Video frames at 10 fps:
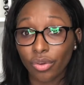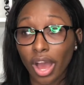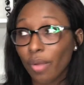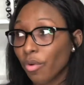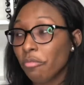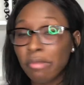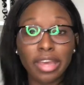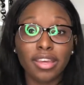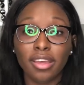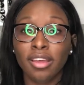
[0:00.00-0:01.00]
I won't
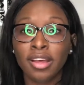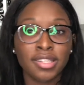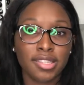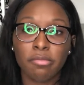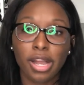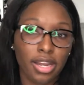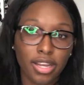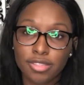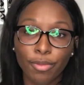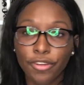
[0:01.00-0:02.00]
make it to my
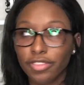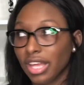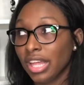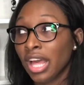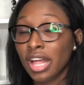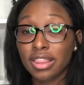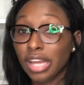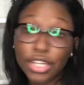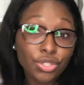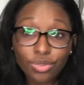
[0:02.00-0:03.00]
next birthday.
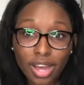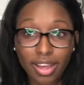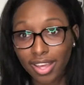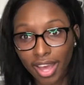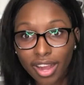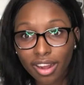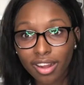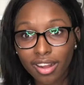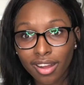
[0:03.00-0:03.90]
They do not care.